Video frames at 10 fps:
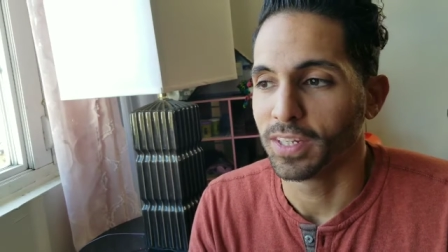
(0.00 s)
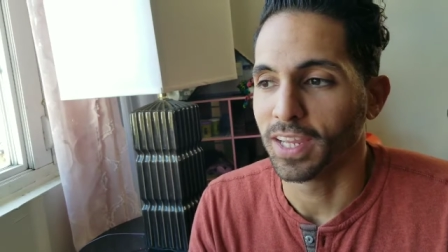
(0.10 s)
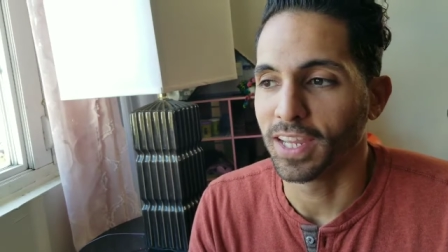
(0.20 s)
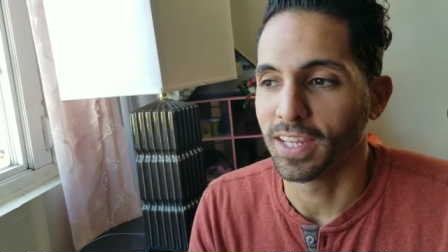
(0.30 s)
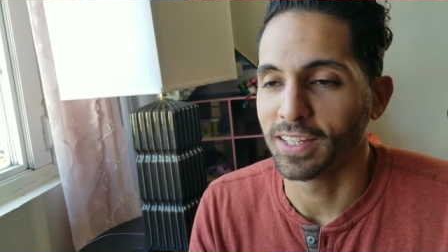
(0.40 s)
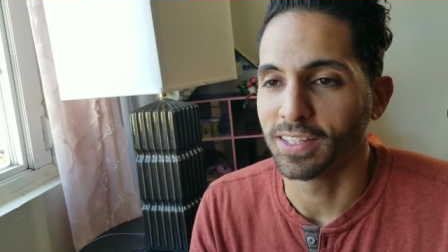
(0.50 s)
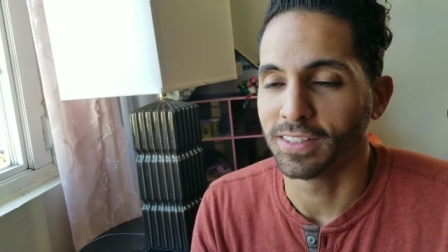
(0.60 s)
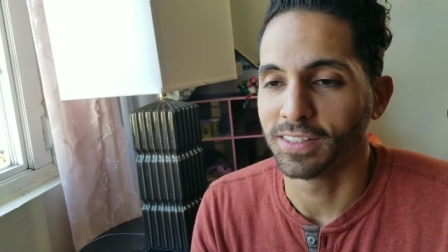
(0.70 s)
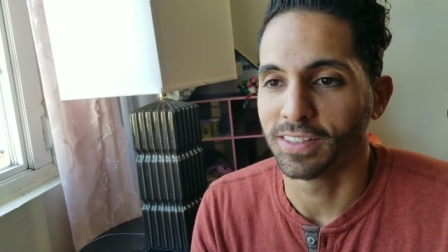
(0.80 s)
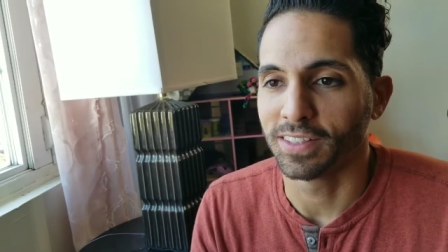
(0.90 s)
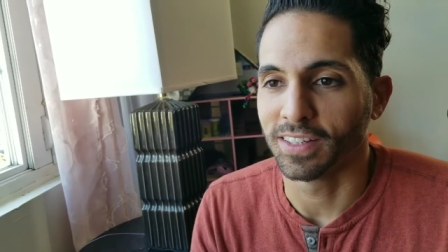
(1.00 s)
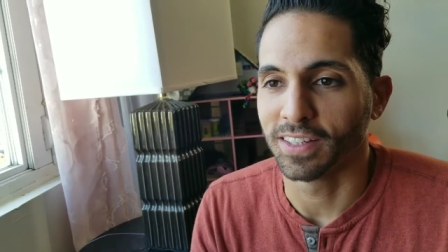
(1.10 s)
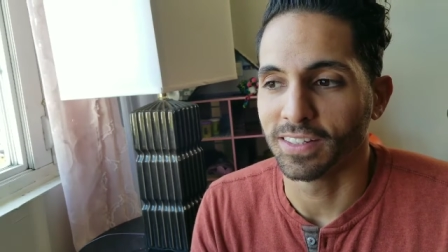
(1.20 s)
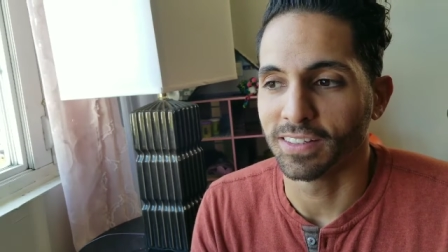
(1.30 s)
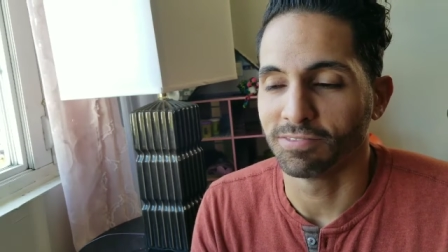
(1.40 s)
and
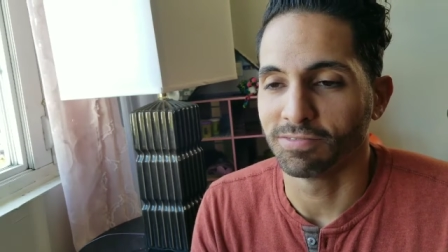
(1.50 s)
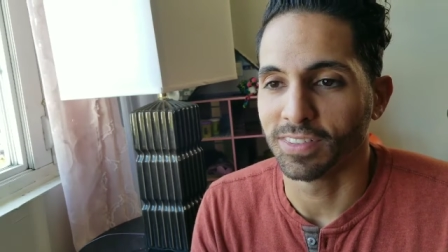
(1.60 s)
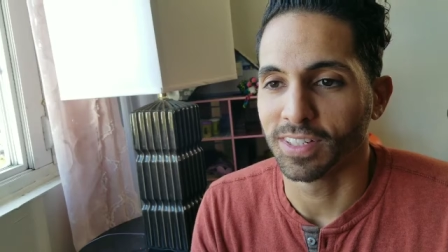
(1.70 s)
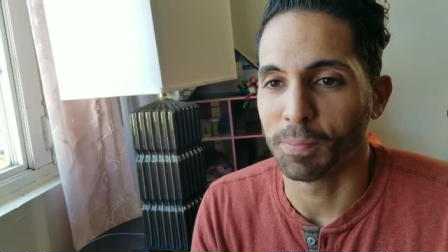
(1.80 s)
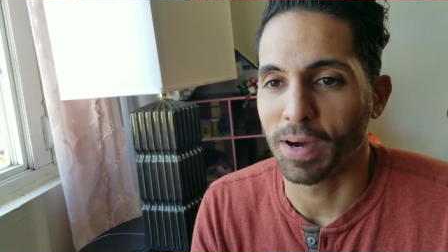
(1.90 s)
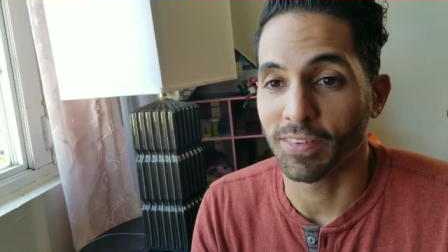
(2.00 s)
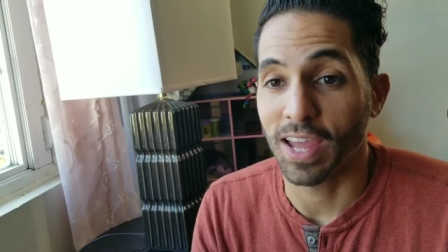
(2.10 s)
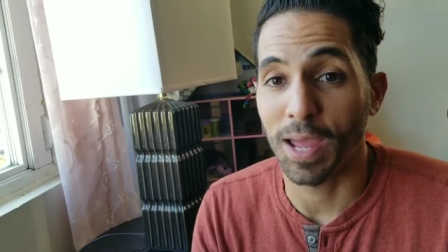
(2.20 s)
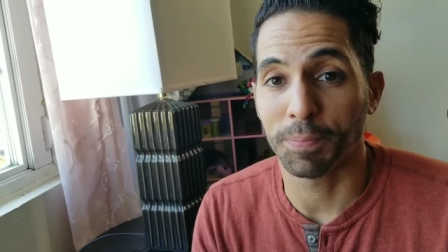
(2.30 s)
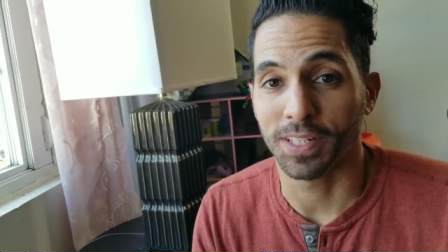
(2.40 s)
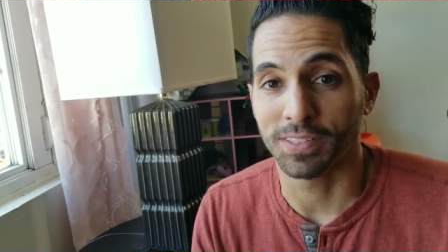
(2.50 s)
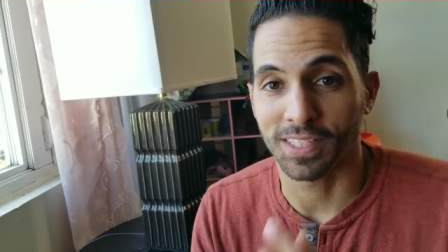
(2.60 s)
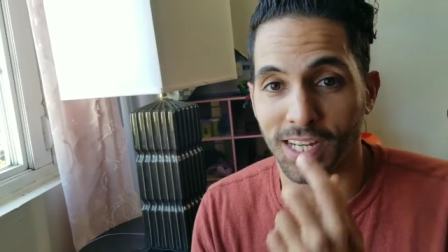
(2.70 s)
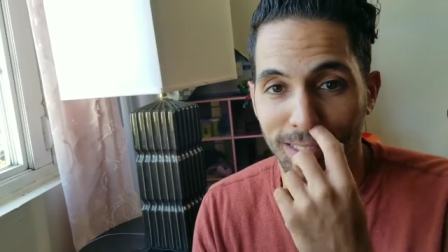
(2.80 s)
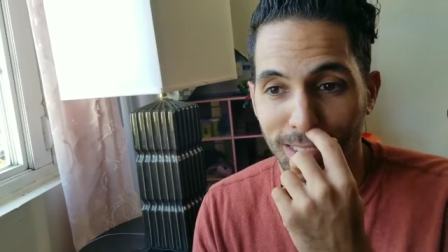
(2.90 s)
an amount of happiness
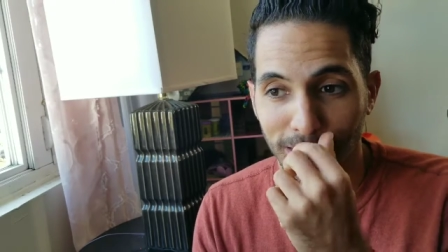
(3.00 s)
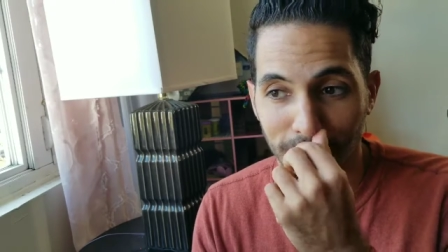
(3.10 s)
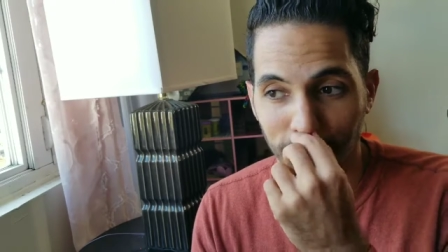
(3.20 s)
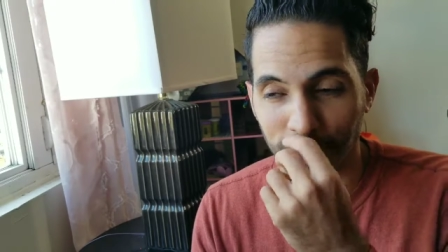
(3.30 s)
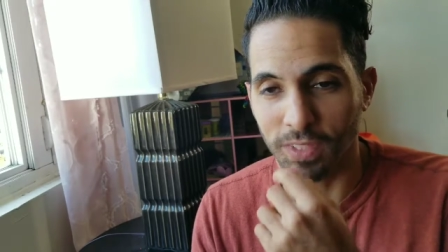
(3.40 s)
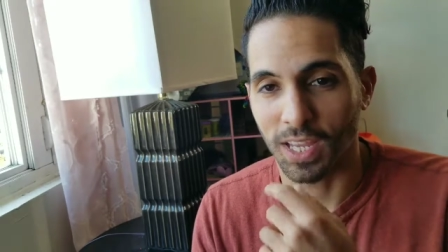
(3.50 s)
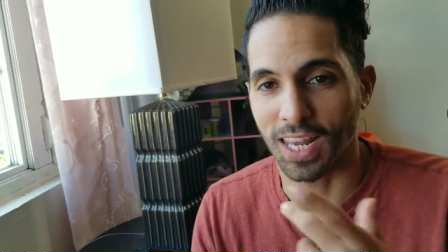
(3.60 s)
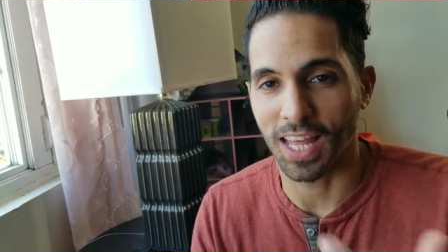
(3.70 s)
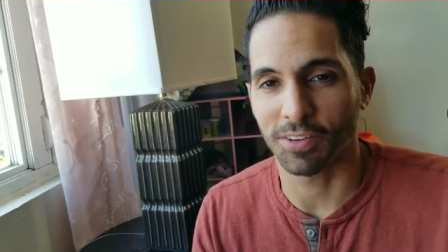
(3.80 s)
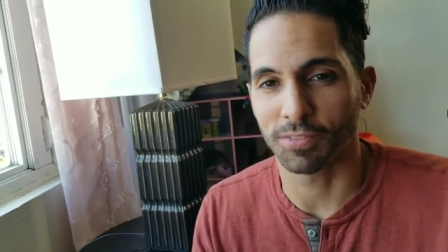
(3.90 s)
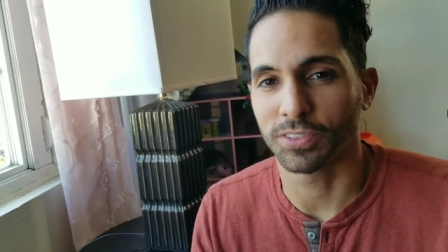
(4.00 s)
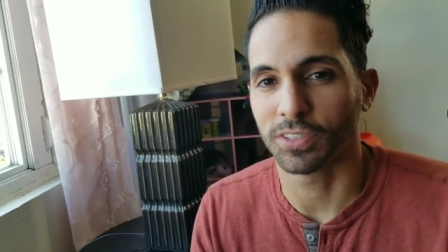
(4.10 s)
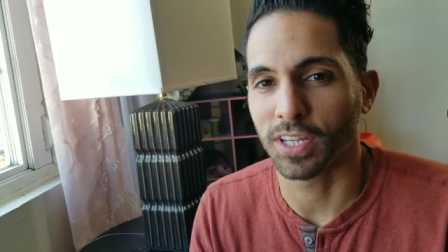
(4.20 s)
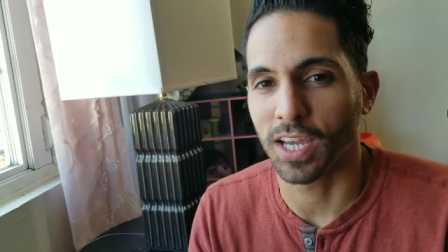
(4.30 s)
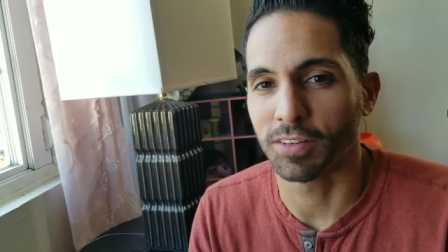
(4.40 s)
that I think a lot of us
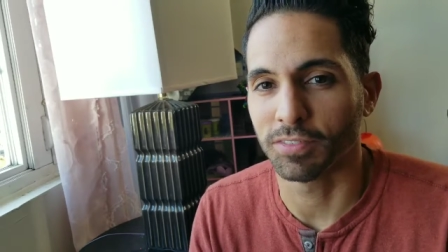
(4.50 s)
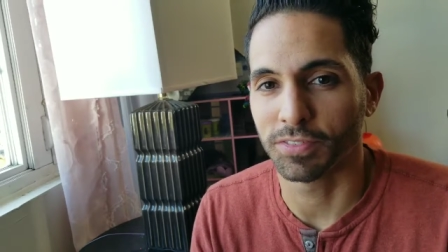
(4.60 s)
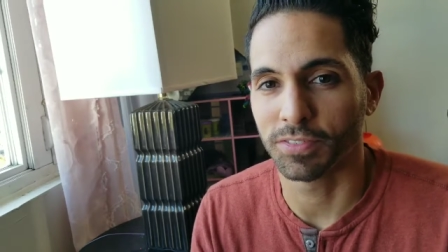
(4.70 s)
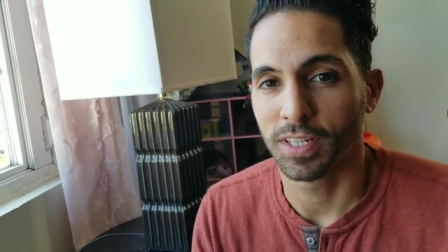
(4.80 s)
are kind of